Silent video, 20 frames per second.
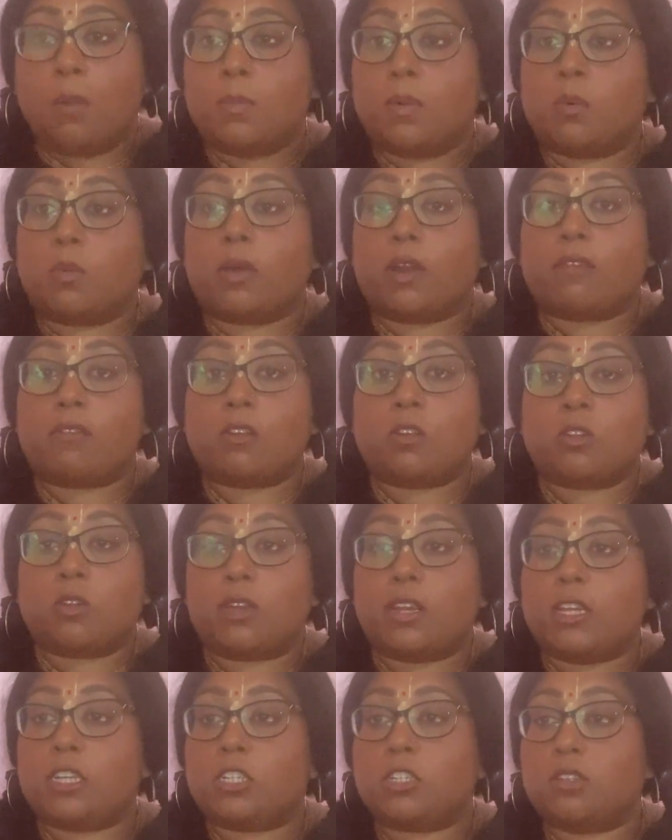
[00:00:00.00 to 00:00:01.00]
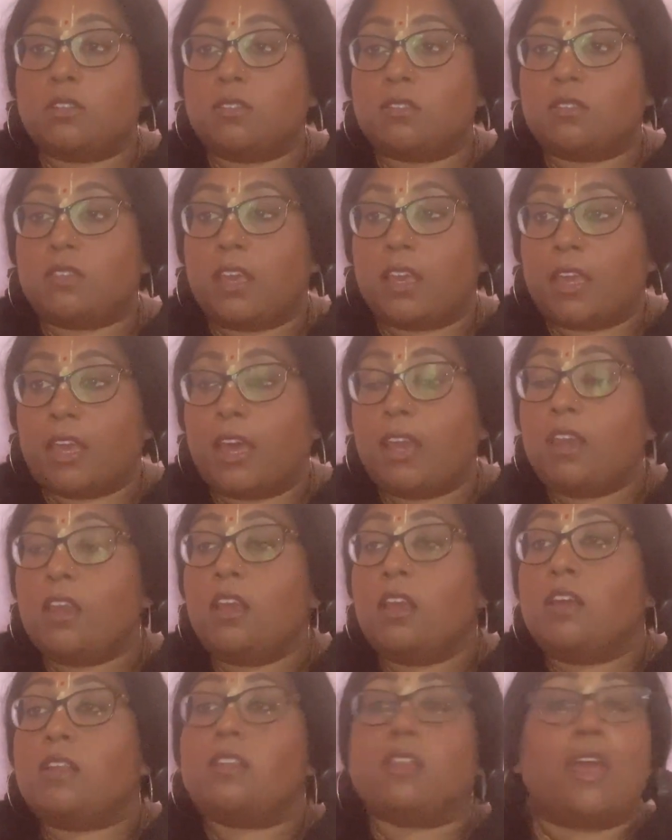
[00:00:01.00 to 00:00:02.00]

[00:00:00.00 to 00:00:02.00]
but whatever donations they get